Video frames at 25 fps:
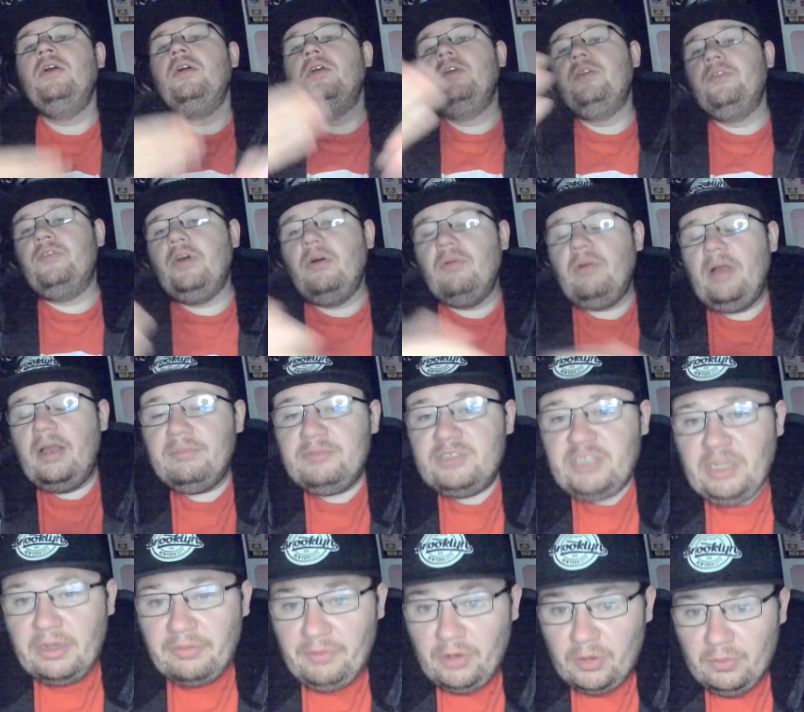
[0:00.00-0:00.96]
So
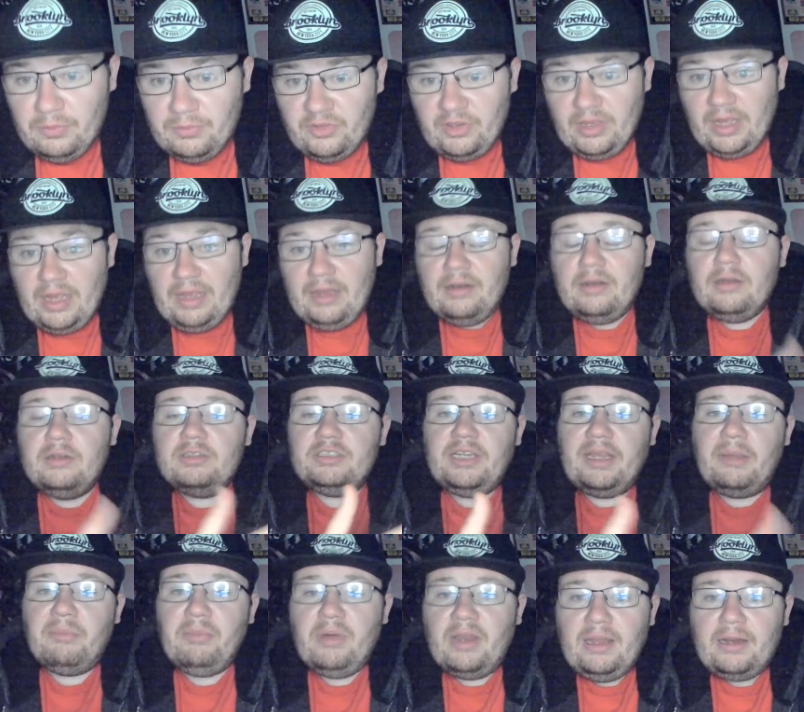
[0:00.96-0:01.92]
MJF comes in,
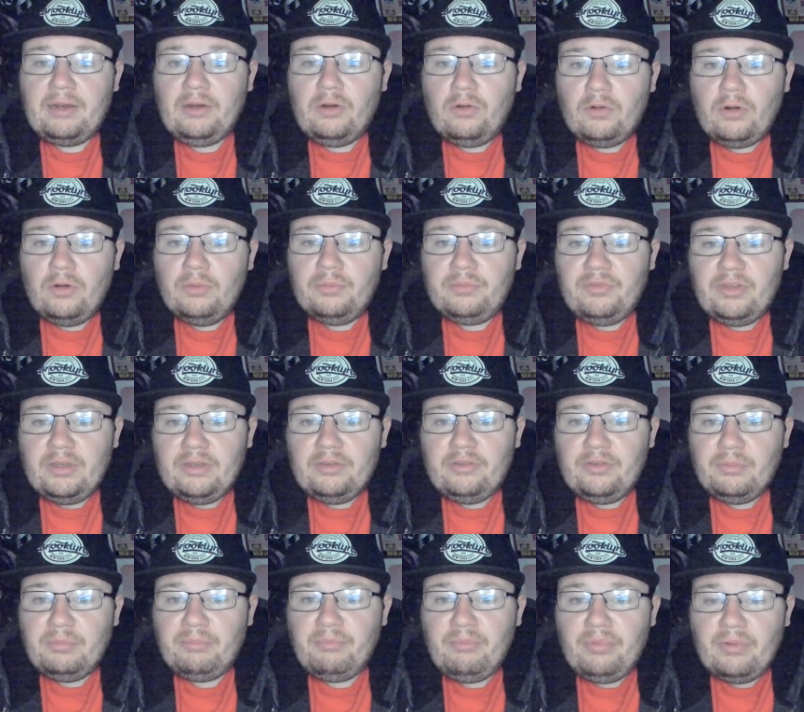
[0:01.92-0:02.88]
Dean Malenko comes in to